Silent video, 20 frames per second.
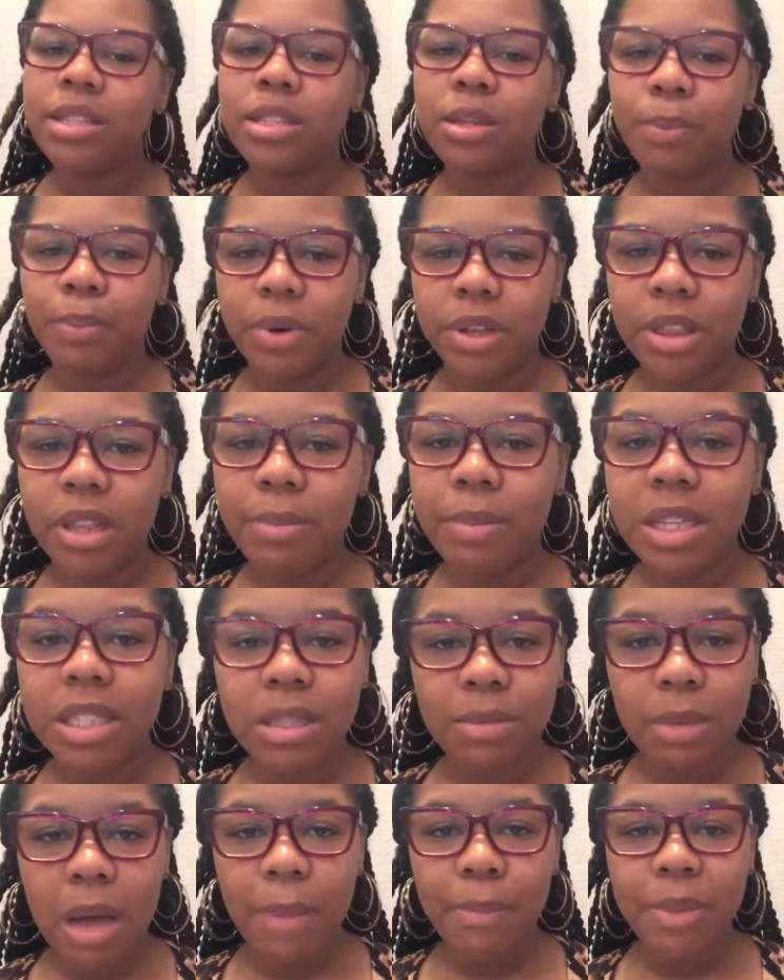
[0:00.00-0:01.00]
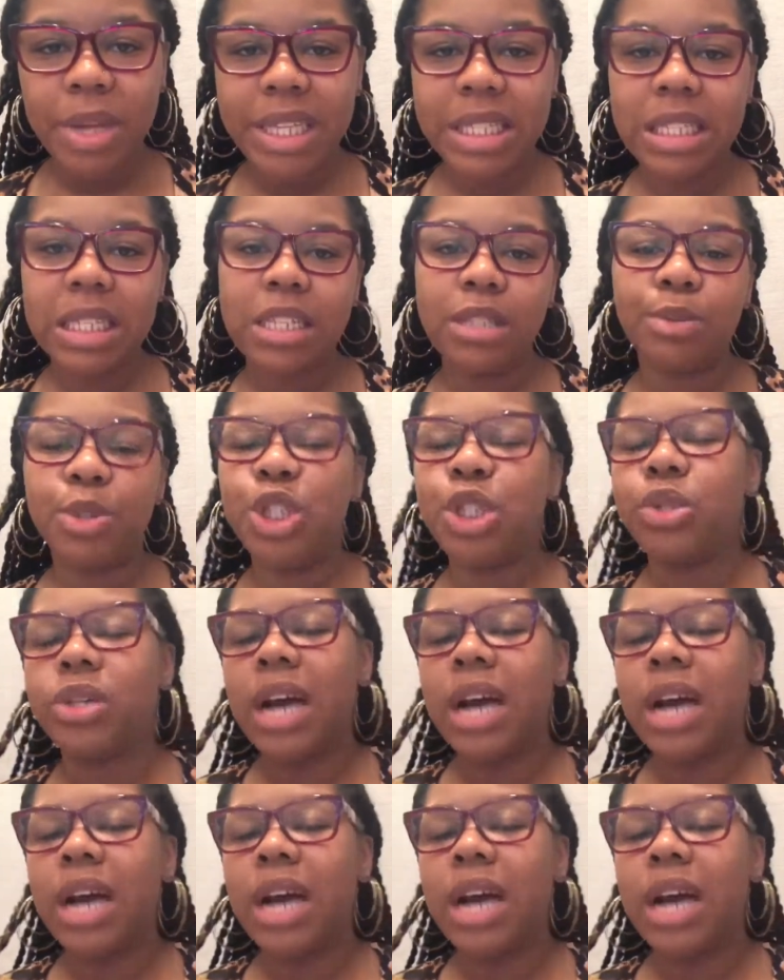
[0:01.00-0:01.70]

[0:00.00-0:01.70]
to put them into my business. But